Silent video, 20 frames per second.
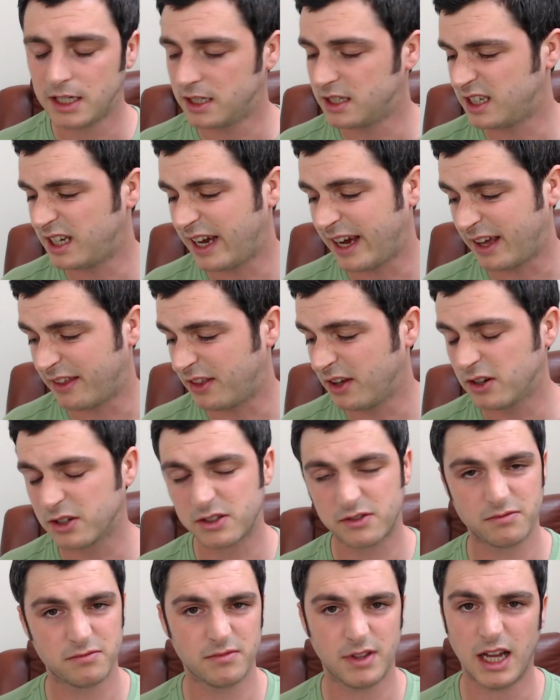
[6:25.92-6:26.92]
Yeah,
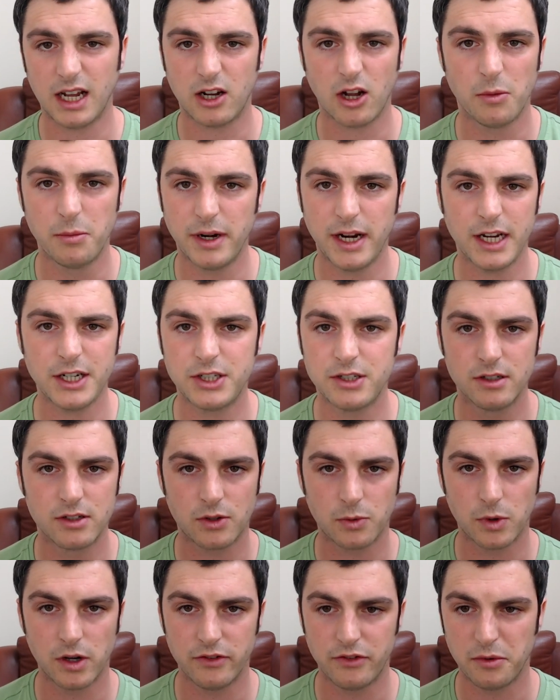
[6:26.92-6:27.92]
that combination
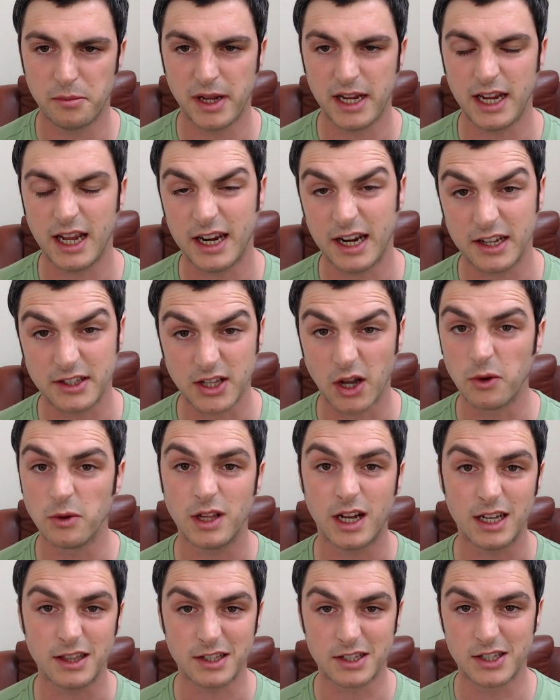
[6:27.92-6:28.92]
doesn't work for me, and I don't
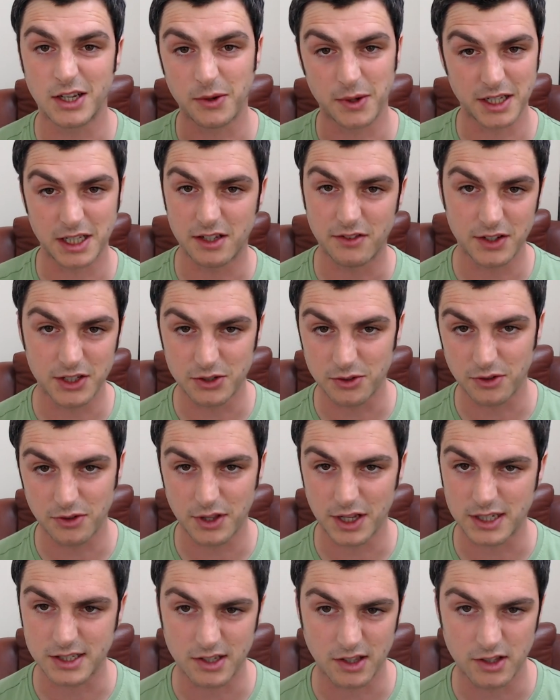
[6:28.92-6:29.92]
like the two individual
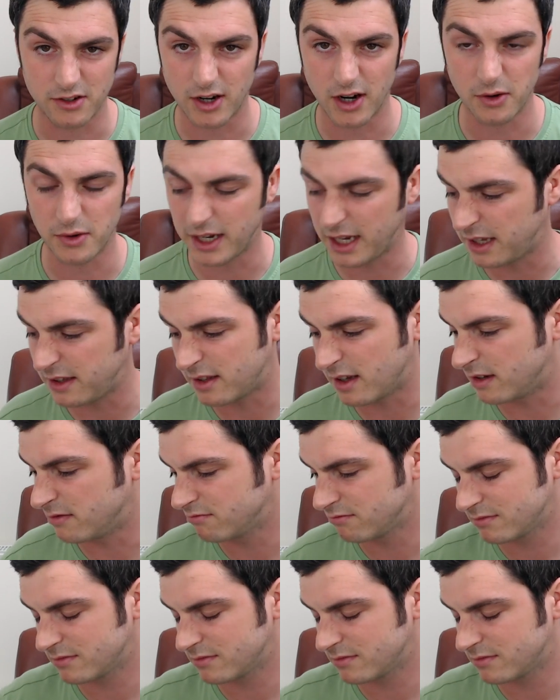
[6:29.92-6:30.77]
things on their own either.